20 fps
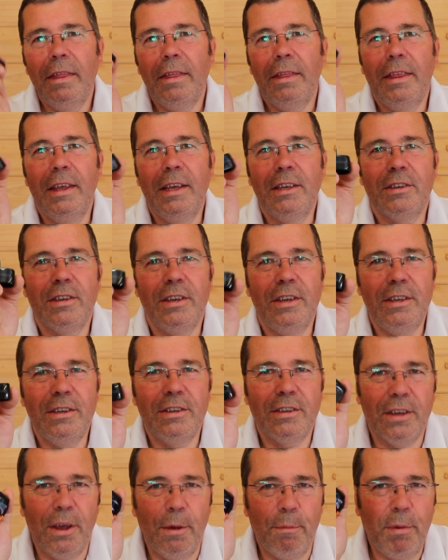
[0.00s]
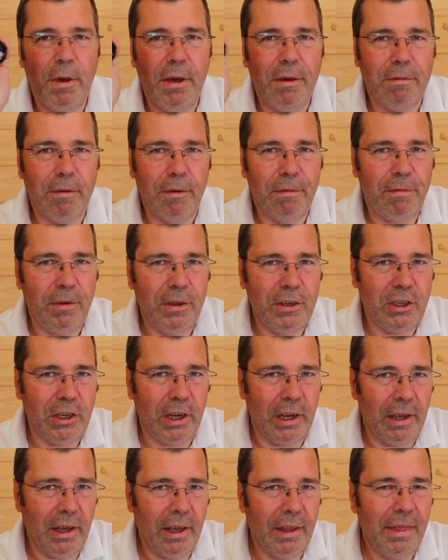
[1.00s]
This is a bit of a
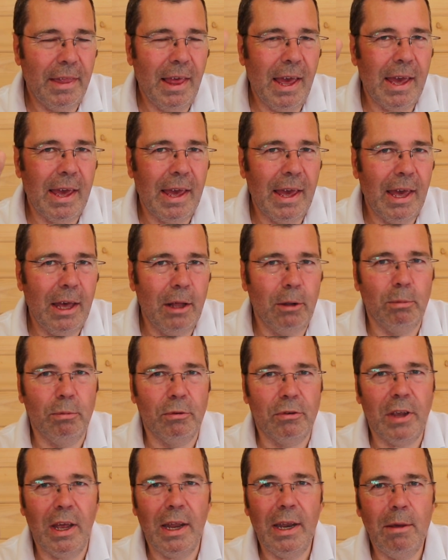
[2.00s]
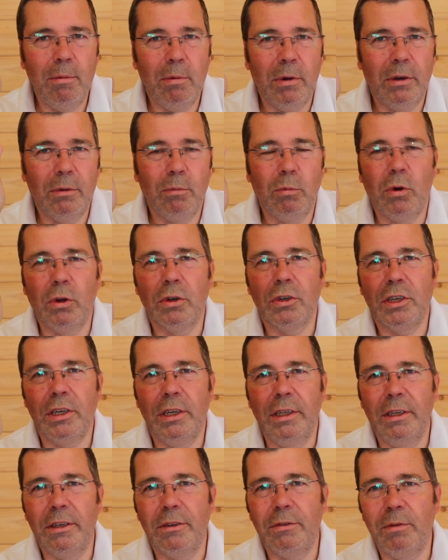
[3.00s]
fidget, and that helps anyone
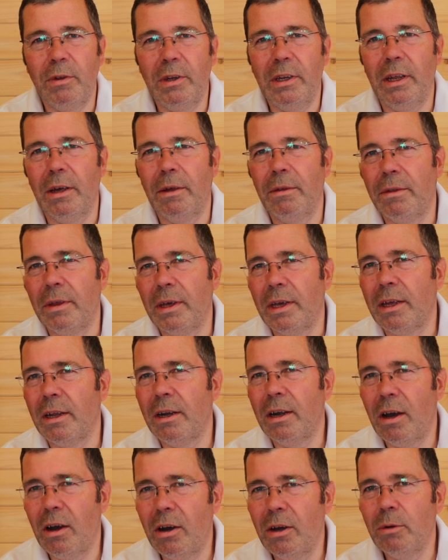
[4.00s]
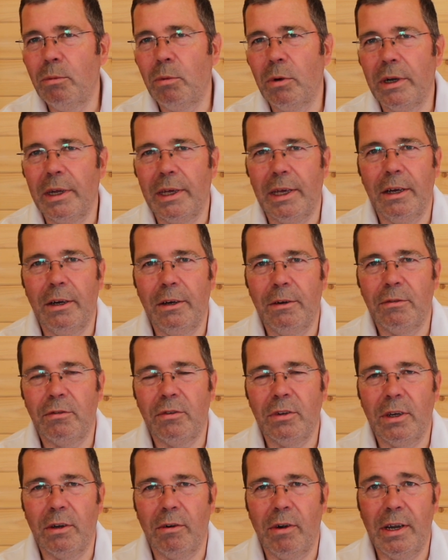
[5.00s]
watching this video thinking, I want to get off
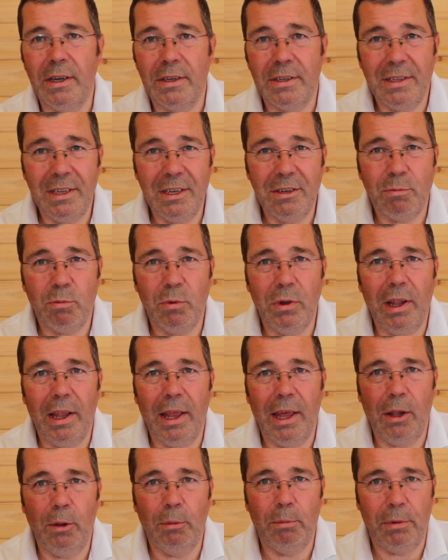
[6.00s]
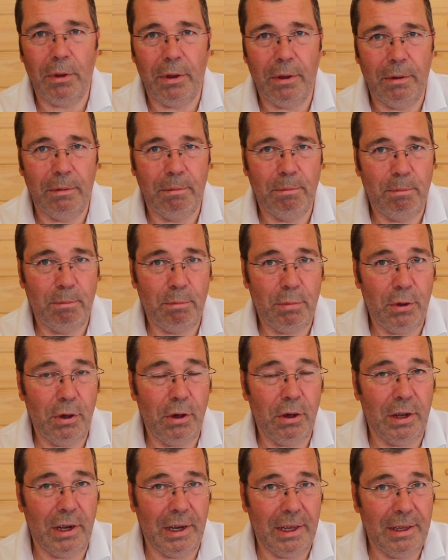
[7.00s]
cigarettes. This will help you
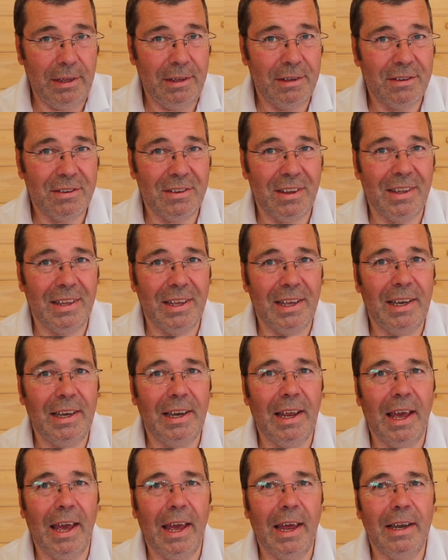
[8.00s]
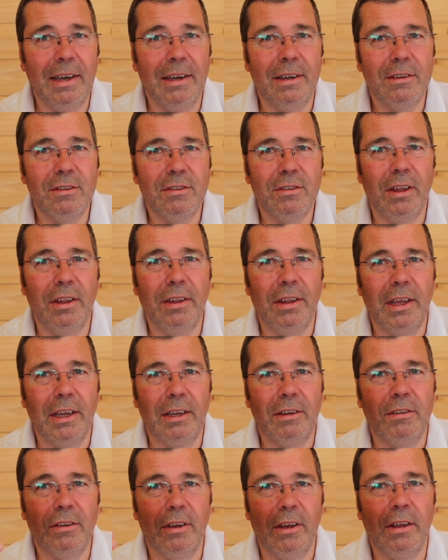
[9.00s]
purely, something in your hand,
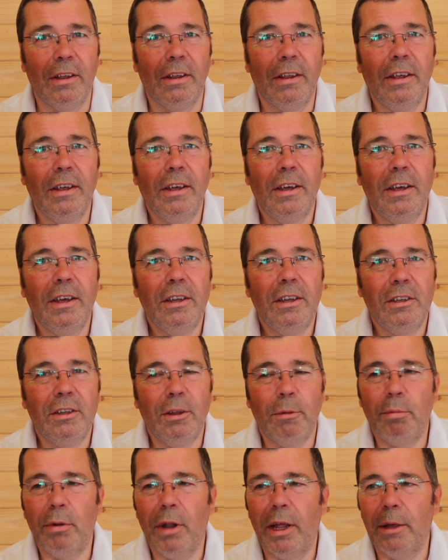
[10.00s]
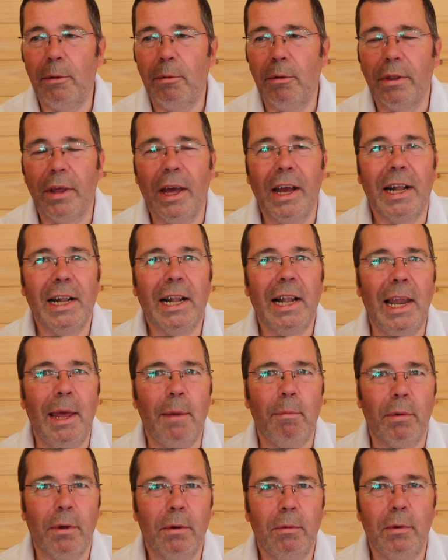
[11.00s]
something to play with. A
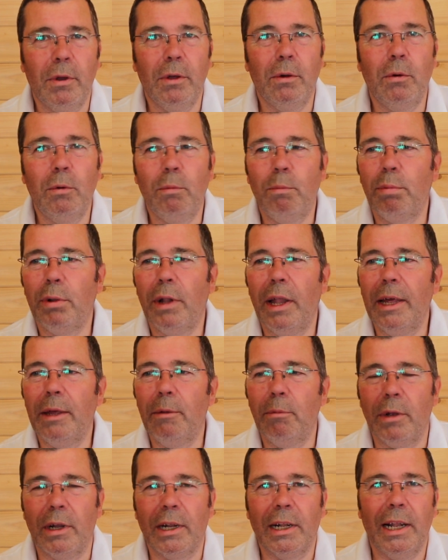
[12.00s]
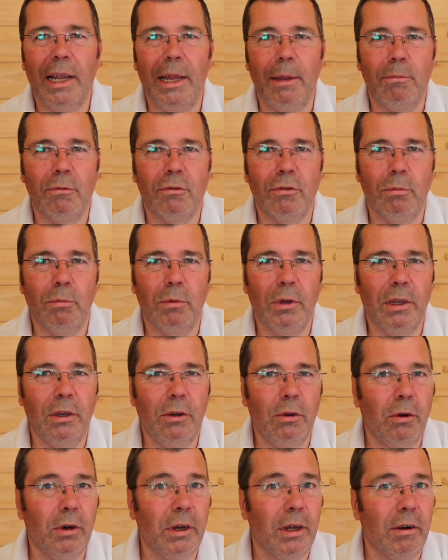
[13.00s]
clip. We all play with clips and we
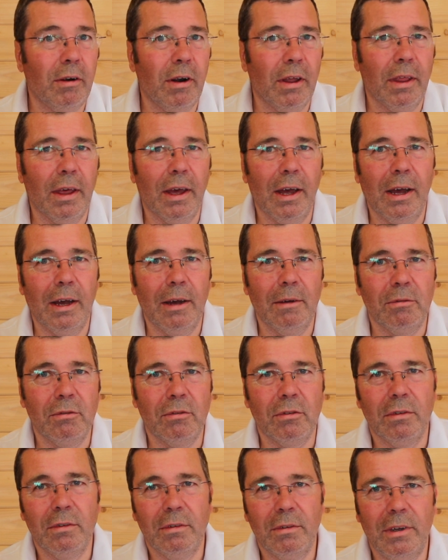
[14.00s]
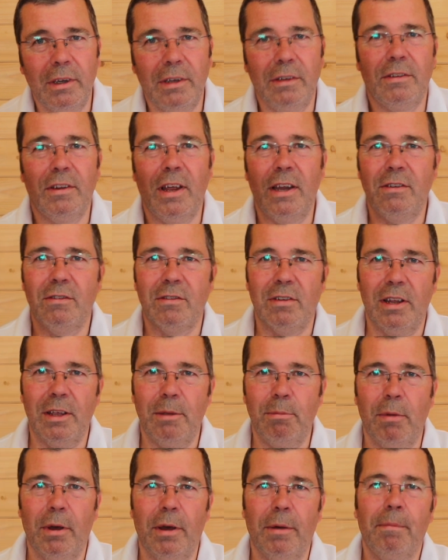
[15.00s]
annoy our other halves
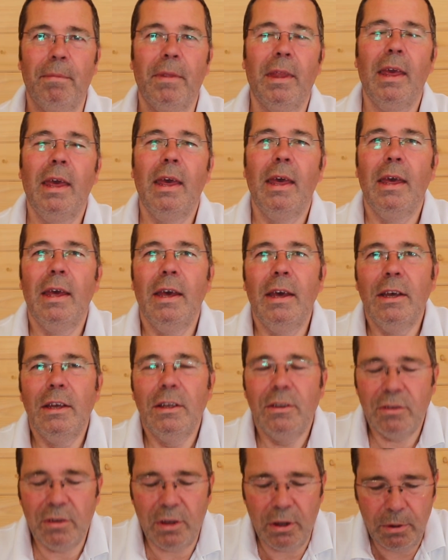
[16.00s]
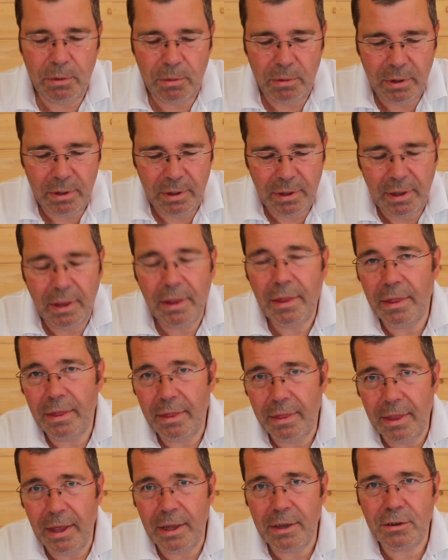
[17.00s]
intentionally. But so
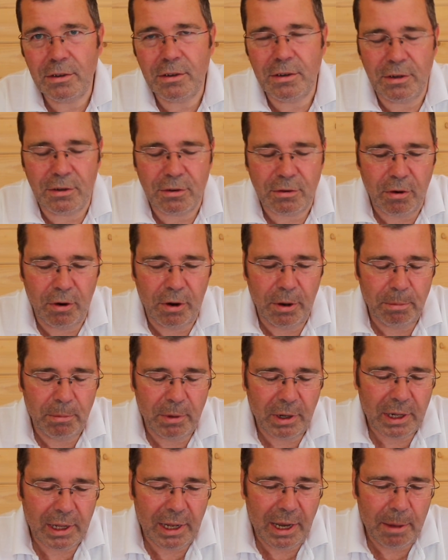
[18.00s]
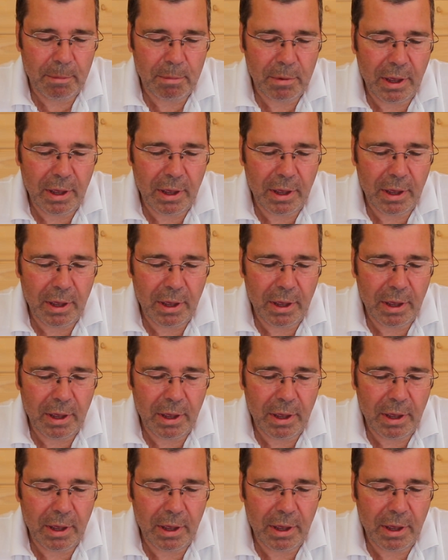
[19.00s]
that's described the clip.